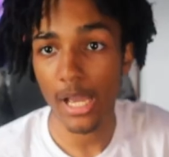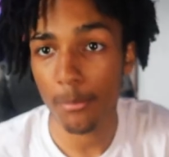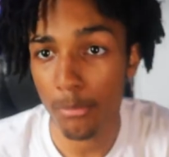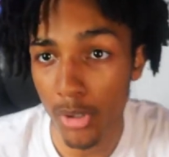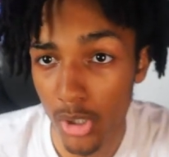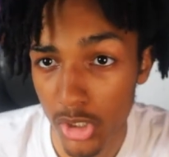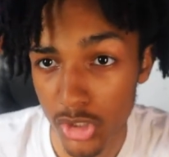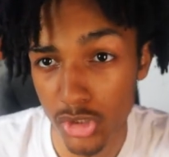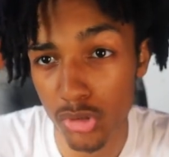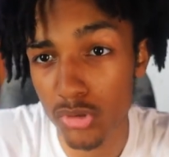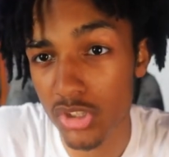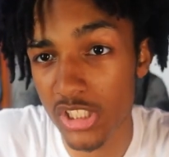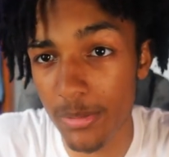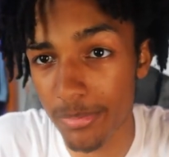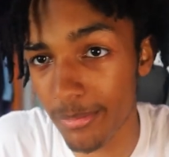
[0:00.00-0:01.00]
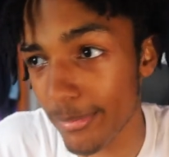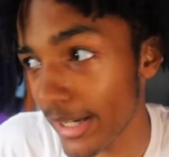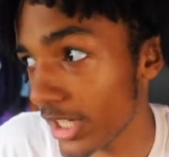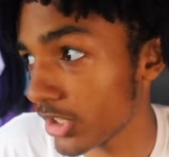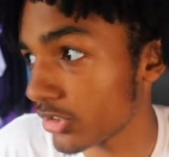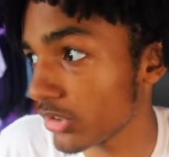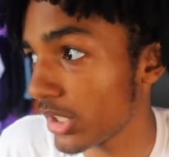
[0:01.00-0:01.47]
had bought two shipping
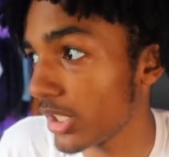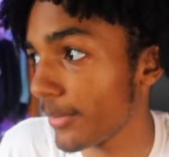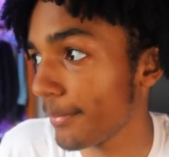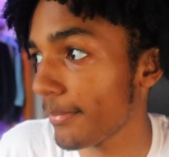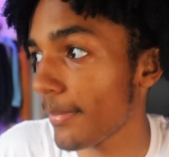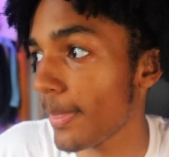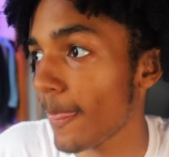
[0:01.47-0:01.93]
bags, right?